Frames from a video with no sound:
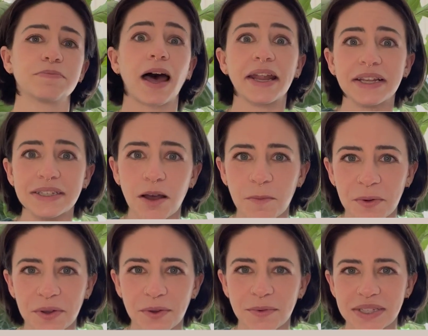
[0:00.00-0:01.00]
buy body
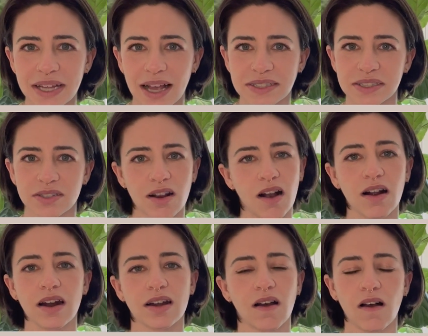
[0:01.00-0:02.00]
double when tasks are
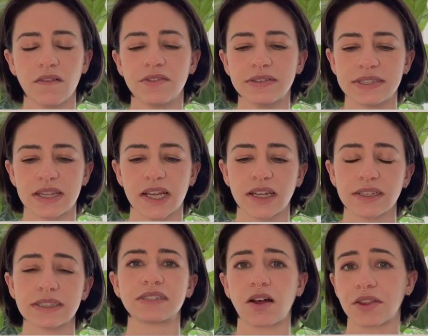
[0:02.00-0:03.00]
hard, all of those
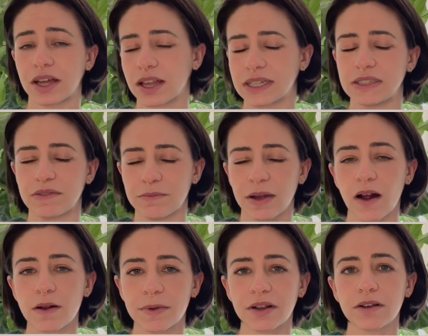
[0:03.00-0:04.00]
things. It's called the Collective
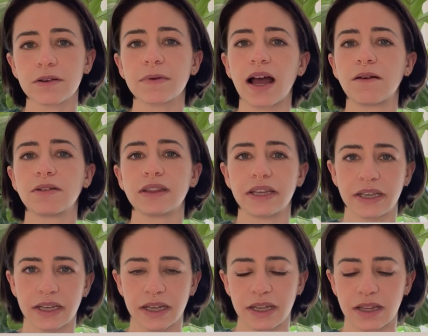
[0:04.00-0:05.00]
Empowerment Group. I will link
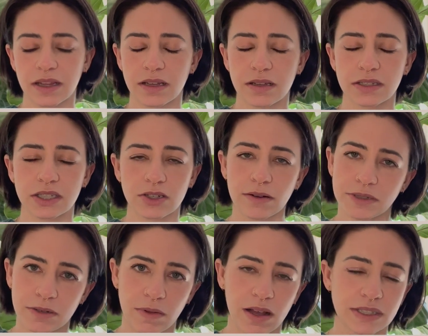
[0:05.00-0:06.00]
it in the
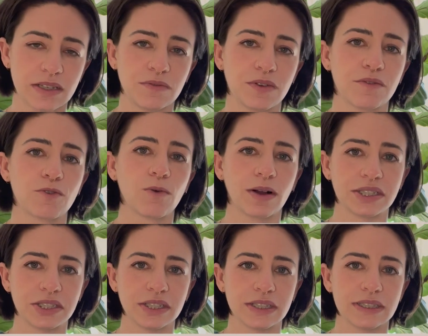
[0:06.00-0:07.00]
description box, and if you have
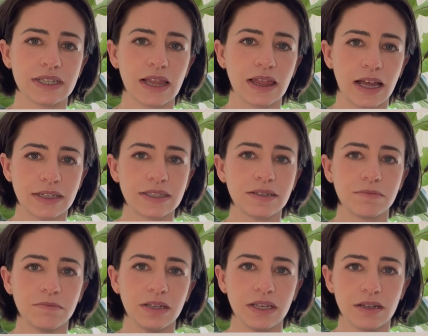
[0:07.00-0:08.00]
questions, let
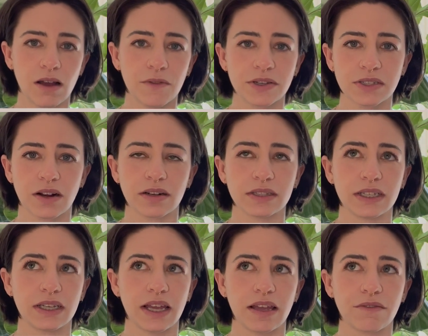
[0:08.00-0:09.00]
me know. There's
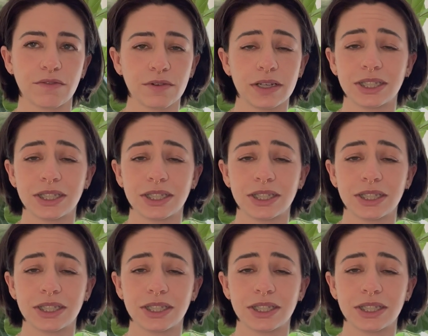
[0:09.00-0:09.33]
currently a free